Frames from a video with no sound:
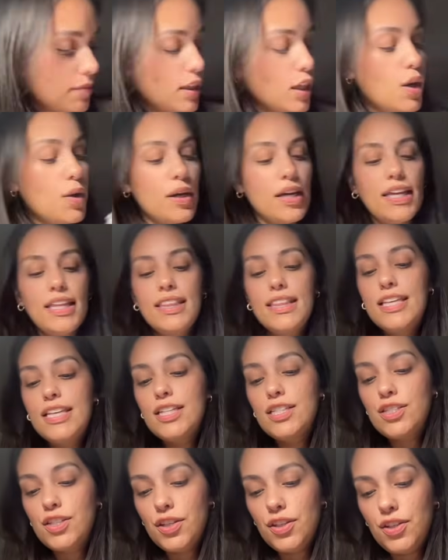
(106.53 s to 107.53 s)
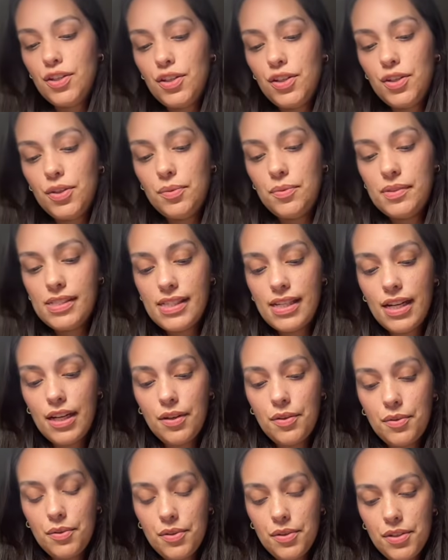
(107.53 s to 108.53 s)
Okay, these are the other ones that I
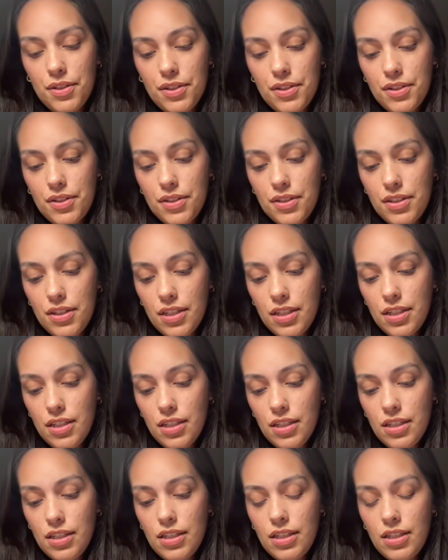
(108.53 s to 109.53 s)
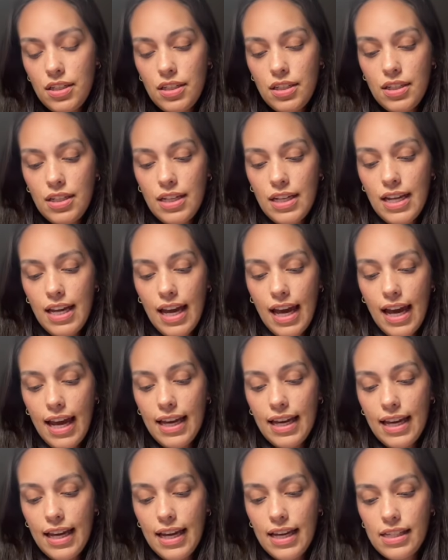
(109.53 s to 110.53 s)
ordered. I
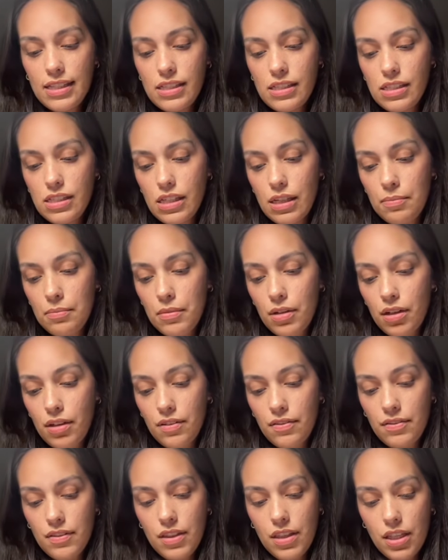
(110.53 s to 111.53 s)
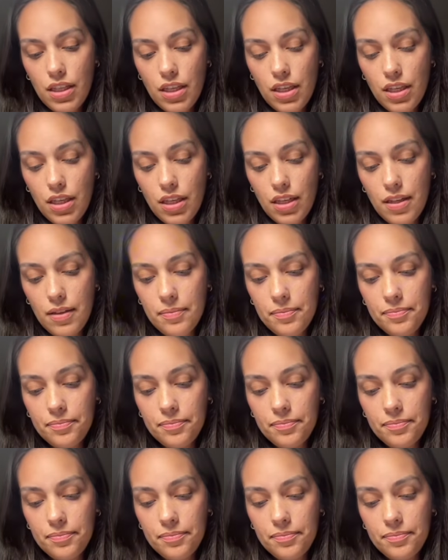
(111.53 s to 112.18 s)
got some of the